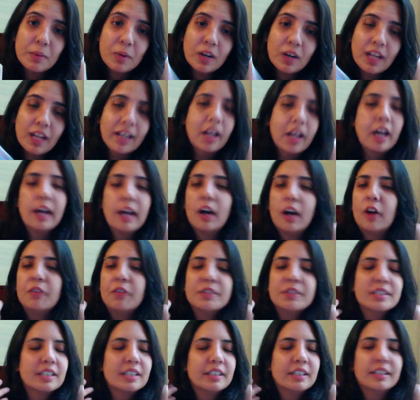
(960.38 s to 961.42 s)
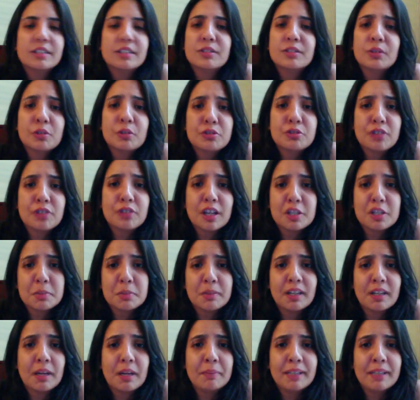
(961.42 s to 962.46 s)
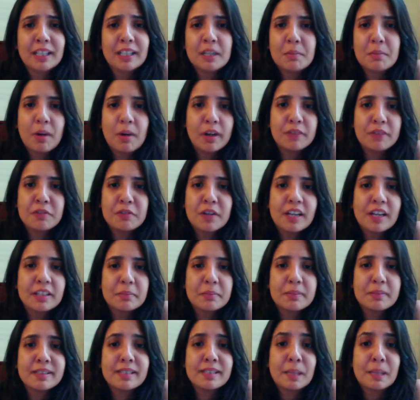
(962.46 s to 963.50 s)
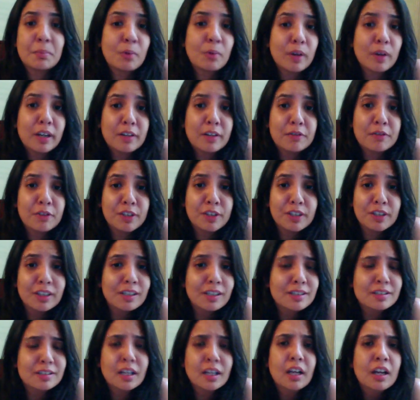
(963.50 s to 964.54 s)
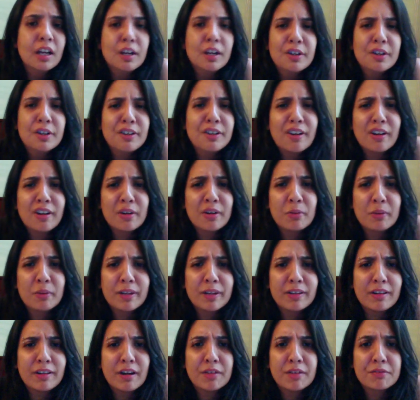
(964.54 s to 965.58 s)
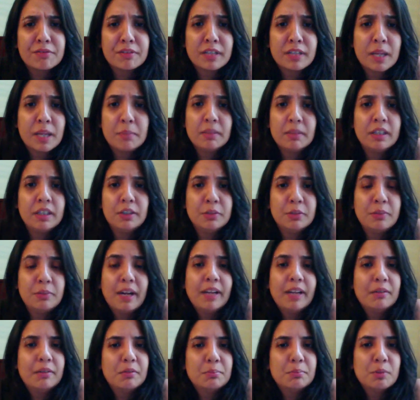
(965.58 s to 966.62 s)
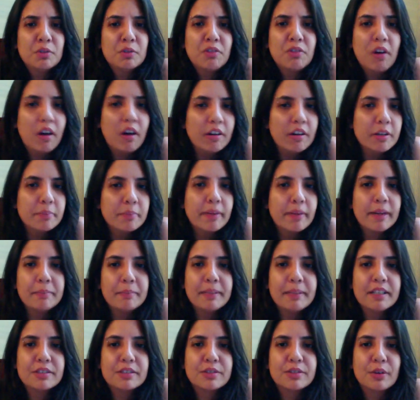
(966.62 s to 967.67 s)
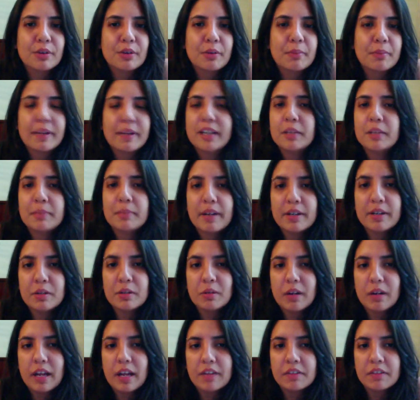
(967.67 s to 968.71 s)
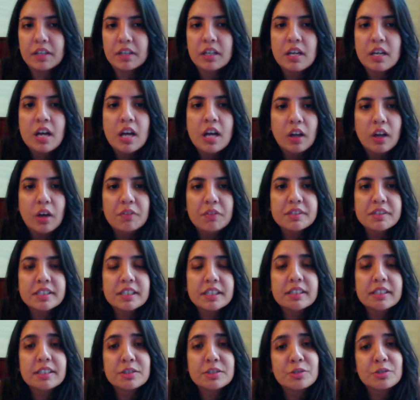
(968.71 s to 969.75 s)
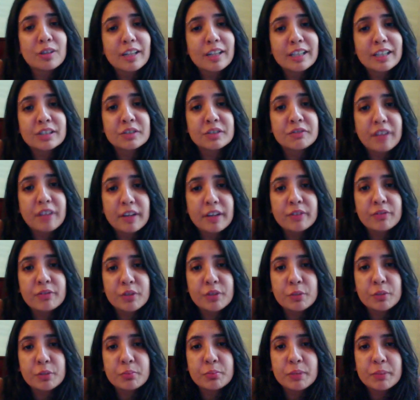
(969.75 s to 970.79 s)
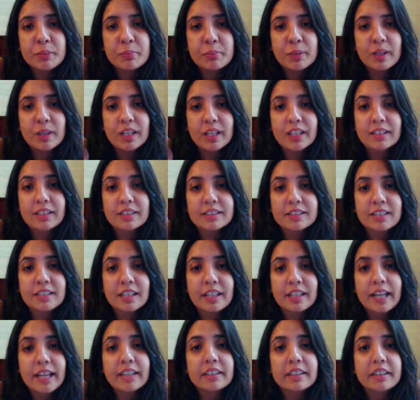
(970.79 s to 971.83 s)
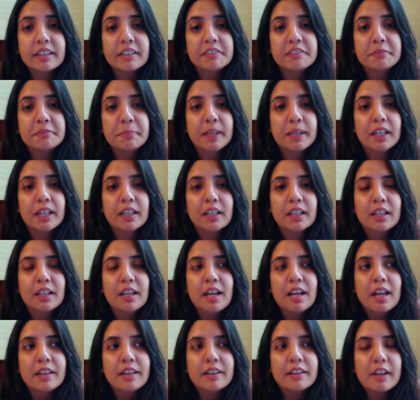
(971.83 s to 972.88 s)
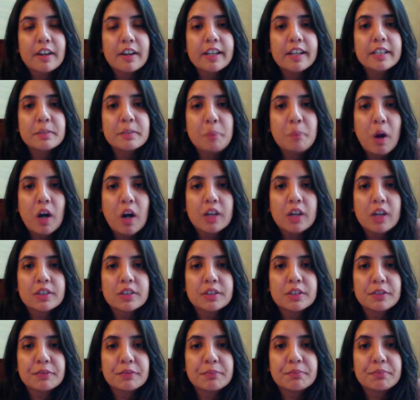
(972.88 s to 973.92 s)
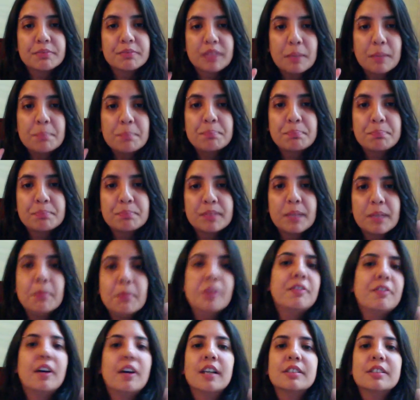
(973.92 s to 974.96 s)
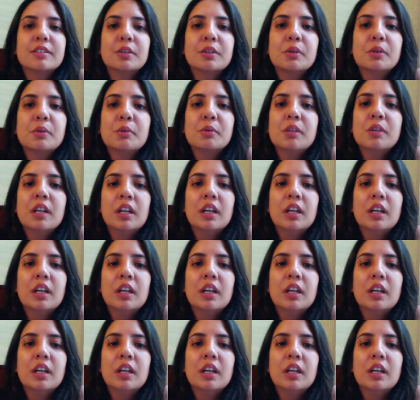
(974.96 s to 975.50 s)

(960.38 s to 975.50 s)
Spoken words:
And I obviously, there's no judgment. I mean, come on, if you guys have been separated for years, you're not going to wait around for them. You might move on. You might meet a soulmate. You might do whatever. Now, obviously, this relates to very few people in this collective, but there is parts of some of us who